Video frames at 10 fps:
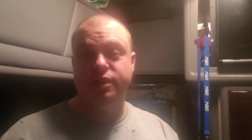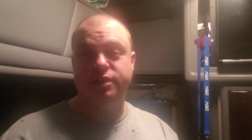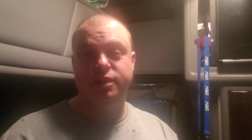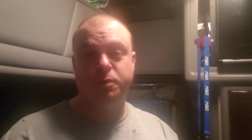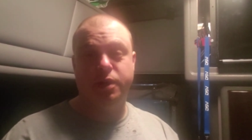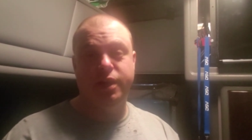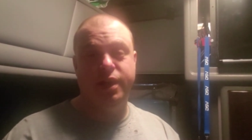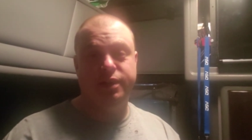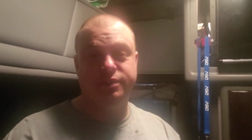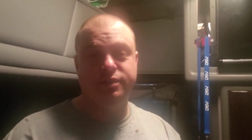they did what I
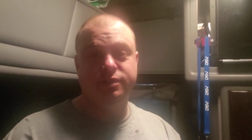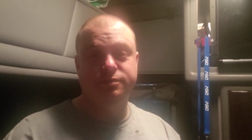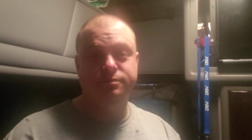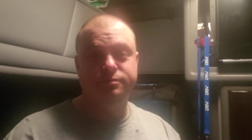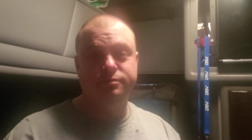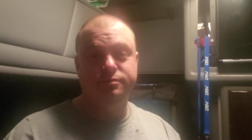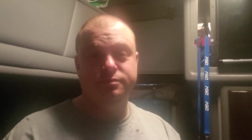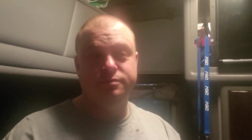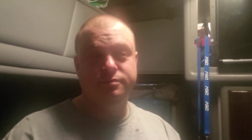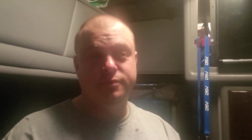asked.
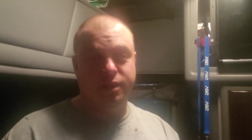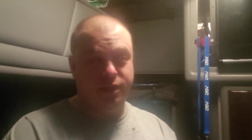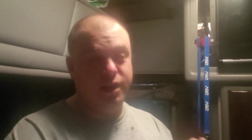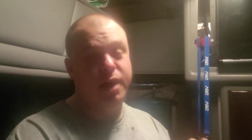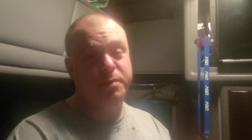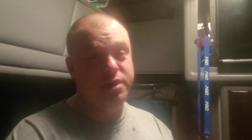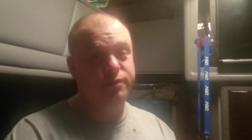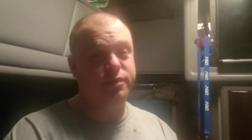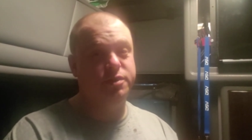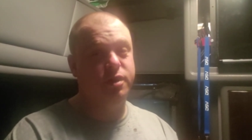And they got me a
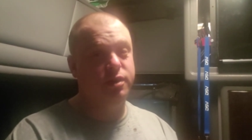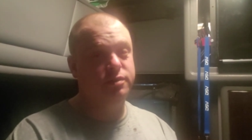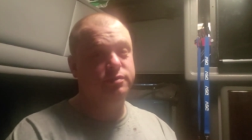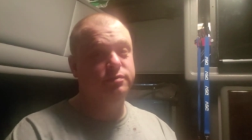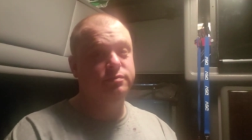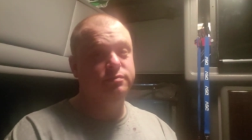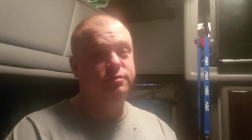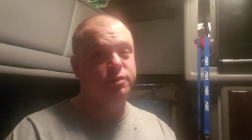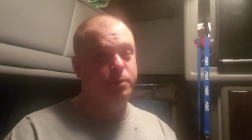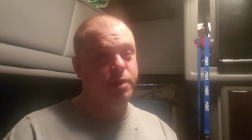different truck.
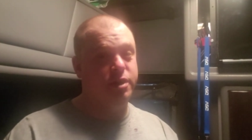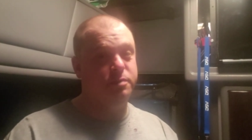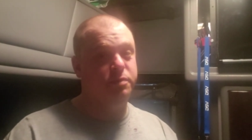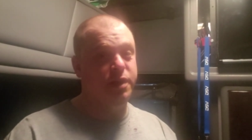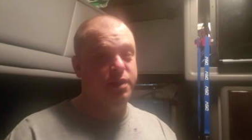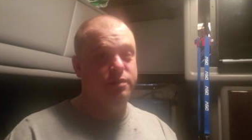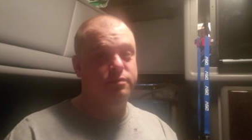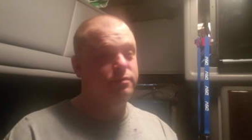So I'm not complaining.